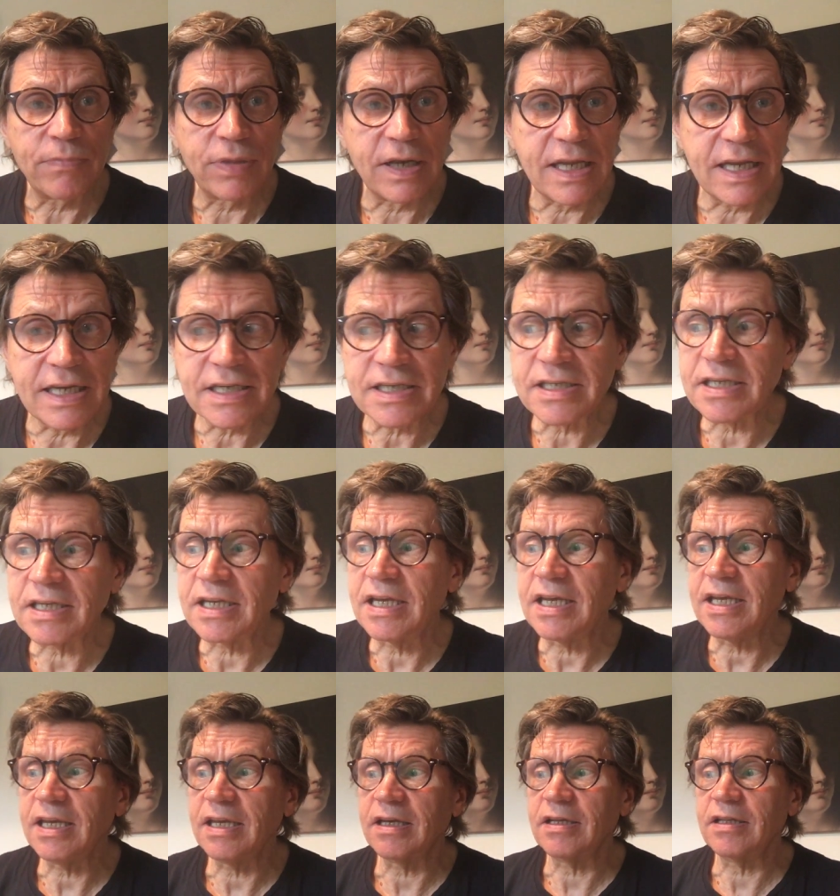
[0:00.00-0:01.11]
pleased to
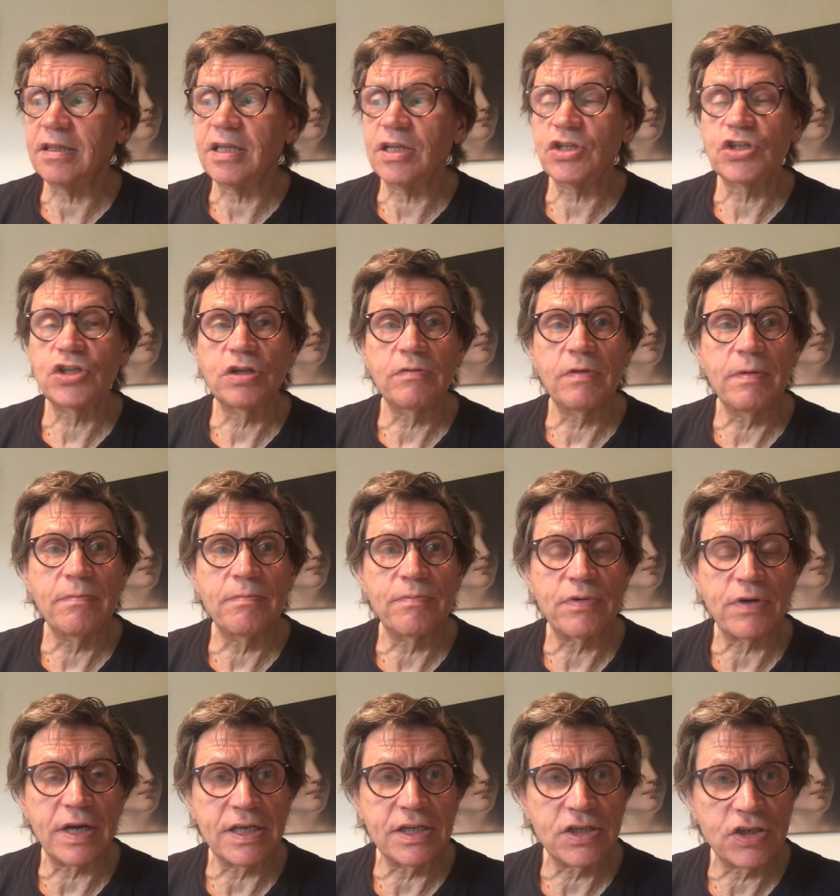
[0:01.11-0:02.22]
hear that you
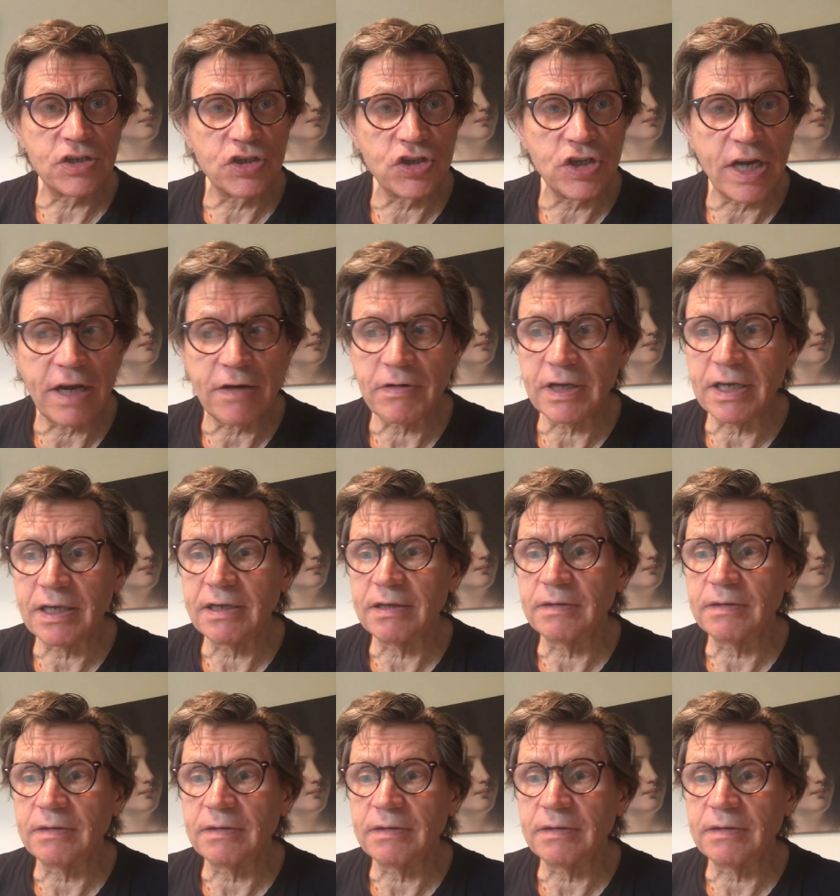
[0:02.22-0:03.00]
embraced sharing.